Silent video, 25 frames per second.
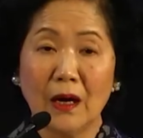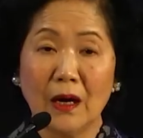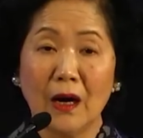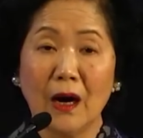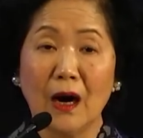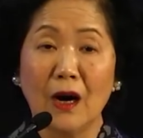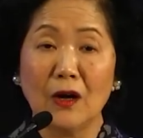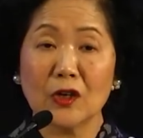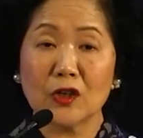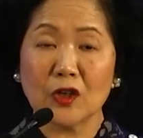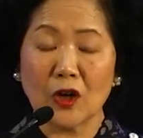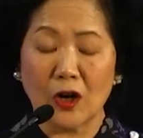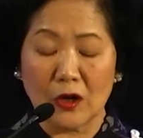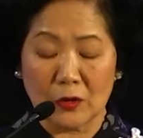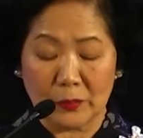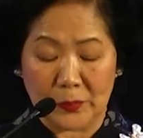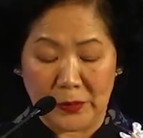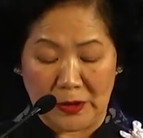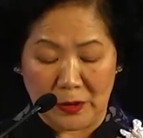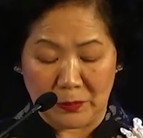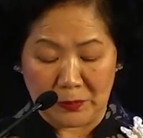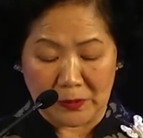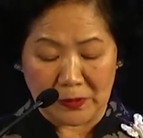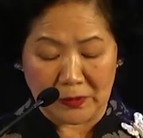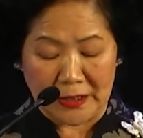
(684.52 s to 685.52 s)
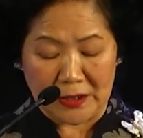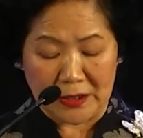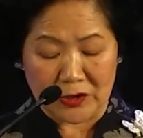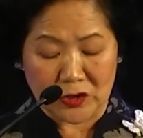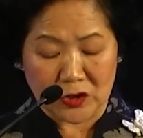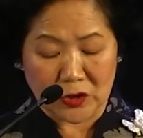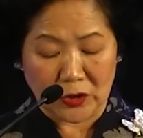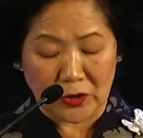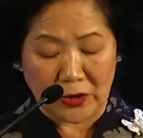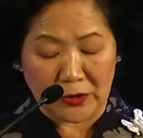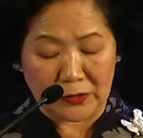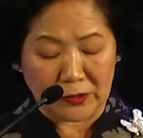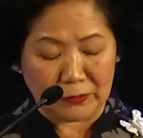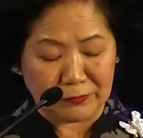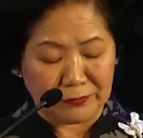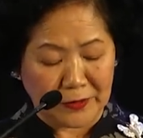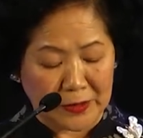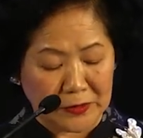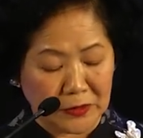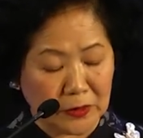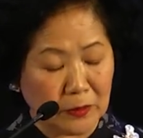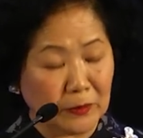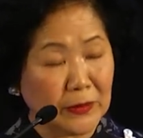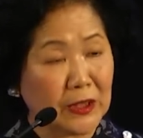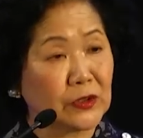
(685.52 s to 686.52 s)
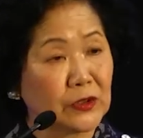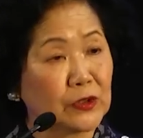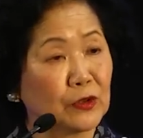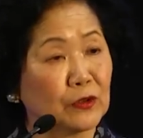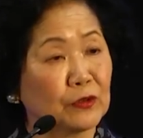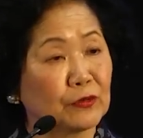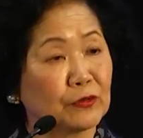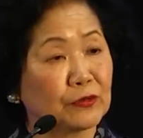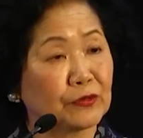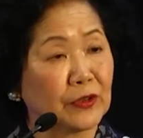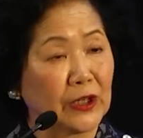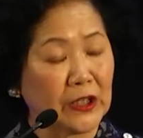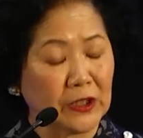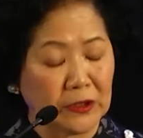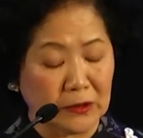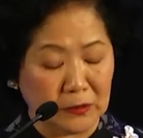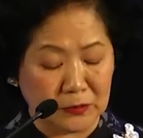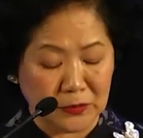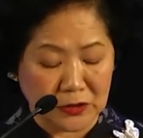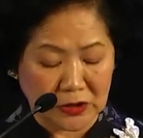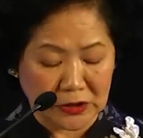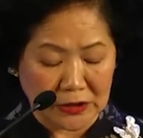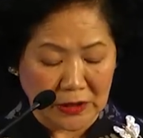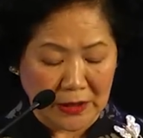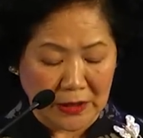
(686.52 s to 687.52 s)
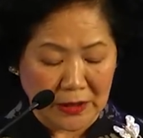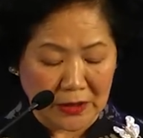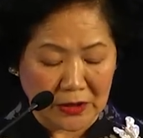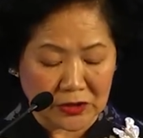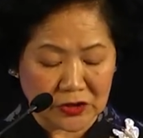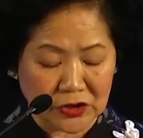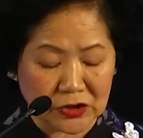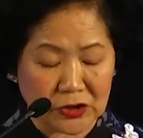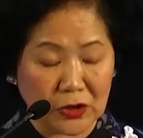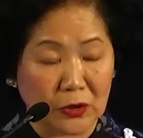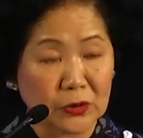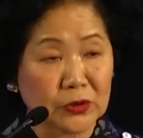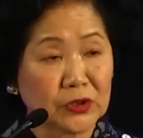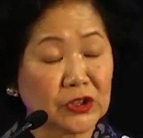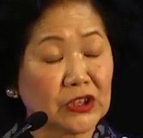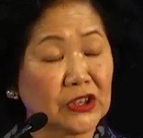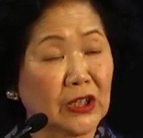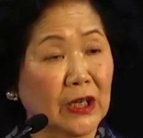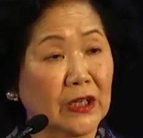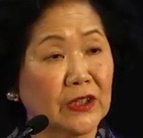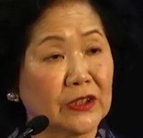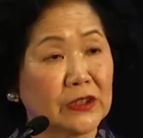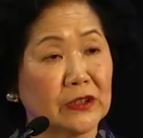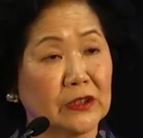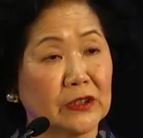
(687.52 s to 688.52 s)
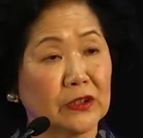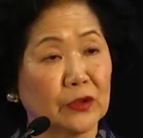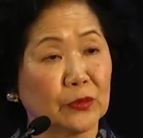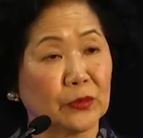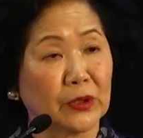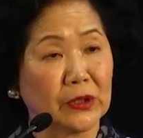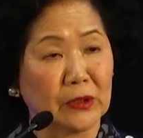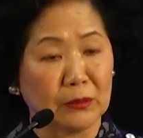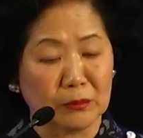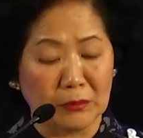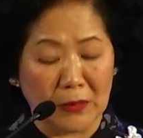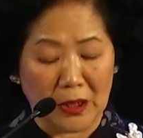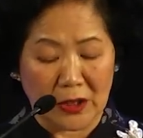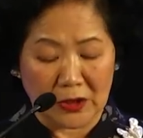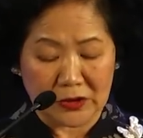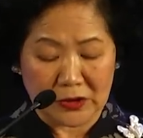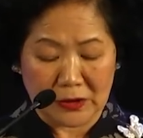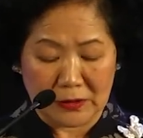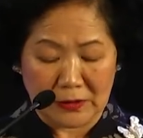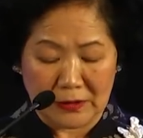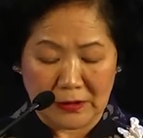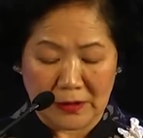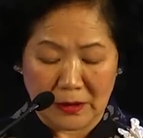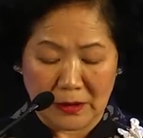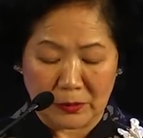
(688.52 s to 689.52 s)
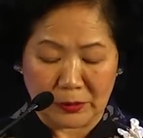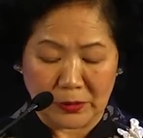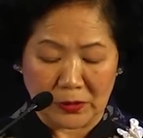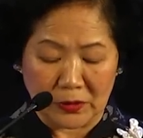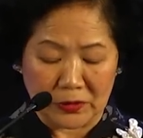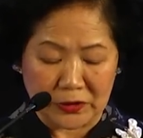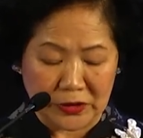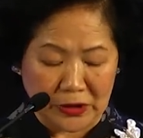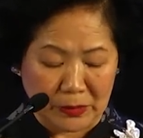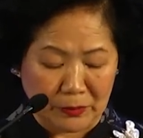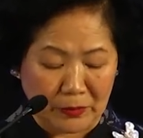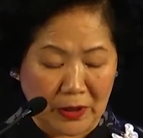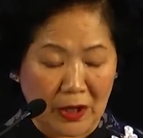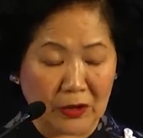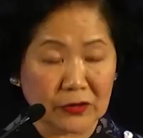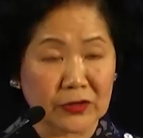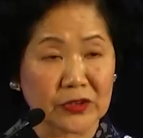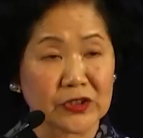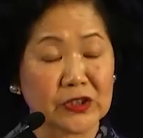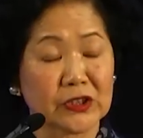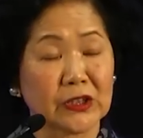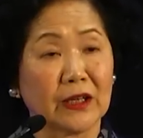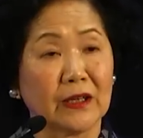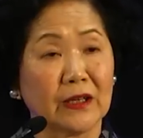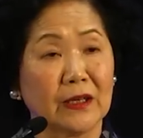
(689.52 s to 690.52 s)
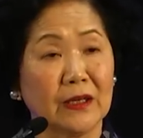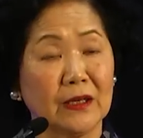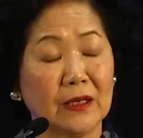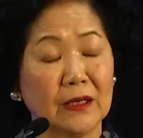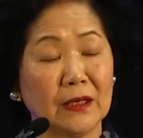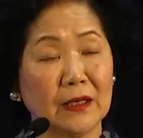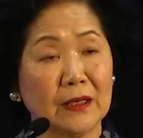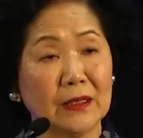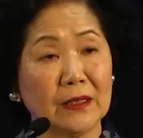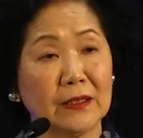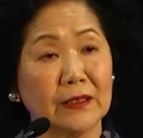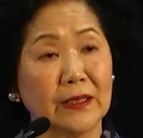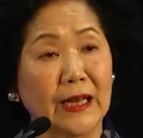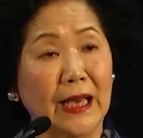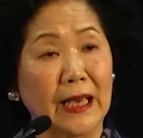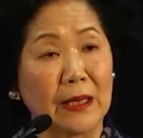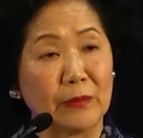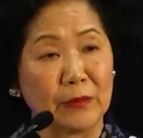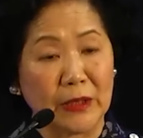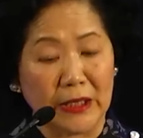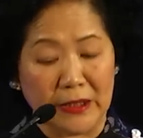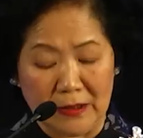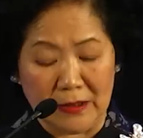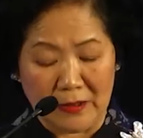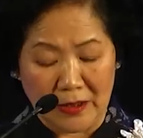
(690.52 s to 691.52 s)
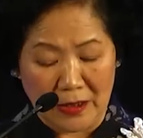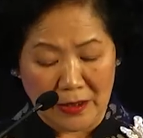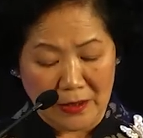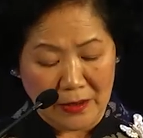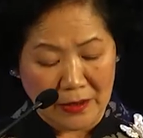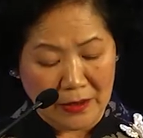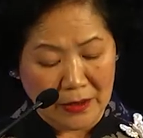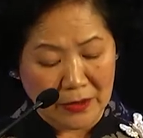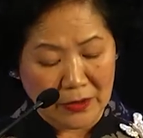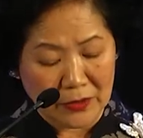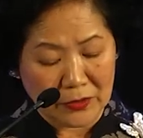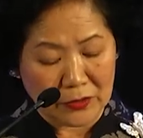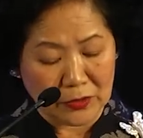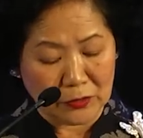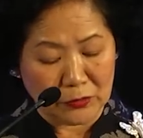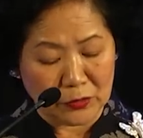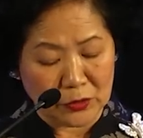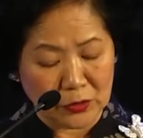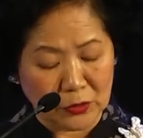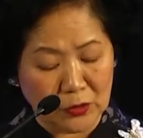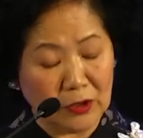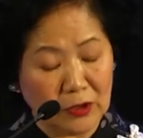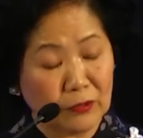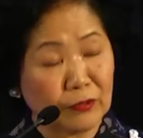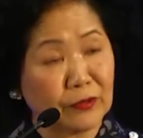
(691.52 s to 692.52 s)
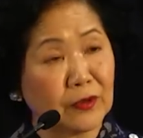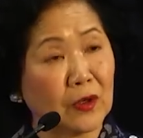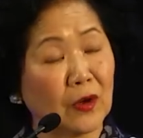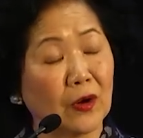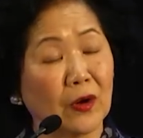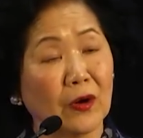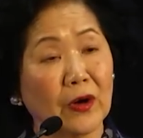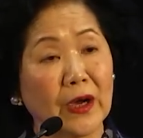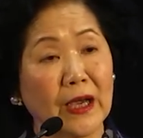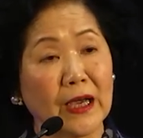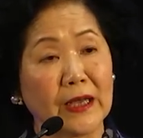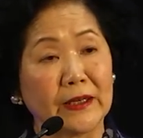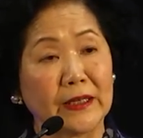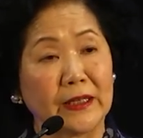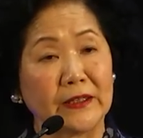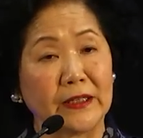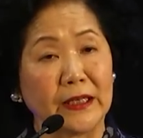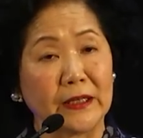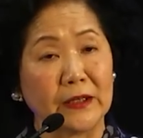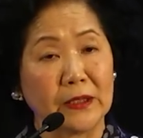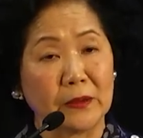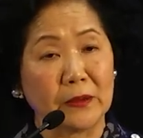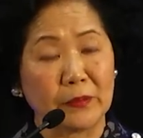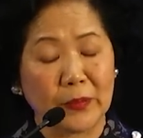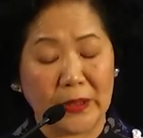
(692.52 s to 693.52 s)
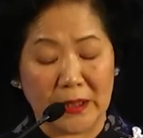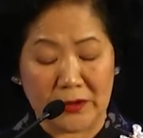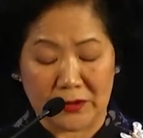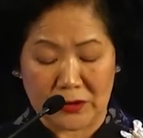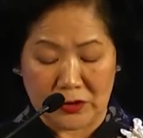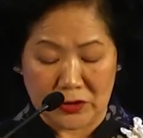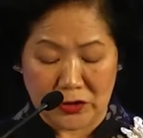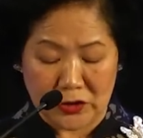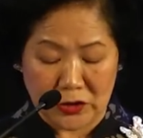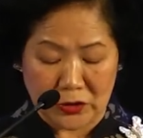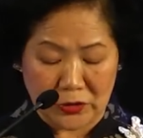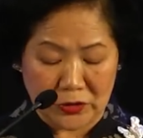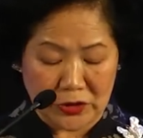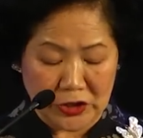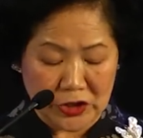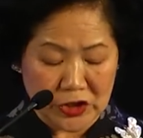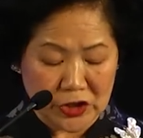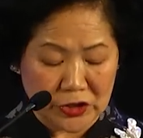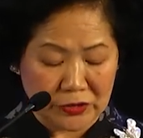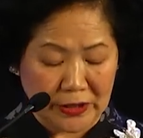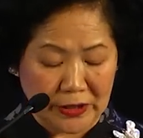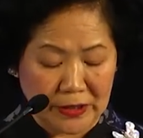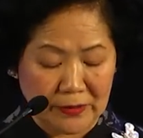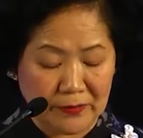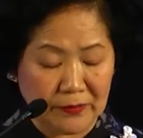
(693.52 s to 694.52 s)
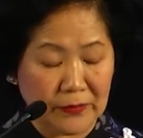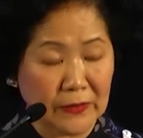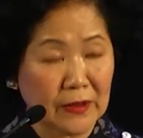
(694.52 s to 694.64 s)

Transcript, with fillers: Hong Kong people enjoy the fundamental freedoms associated with a modern liberal democracy, namely the rule of law and an independent judiciary,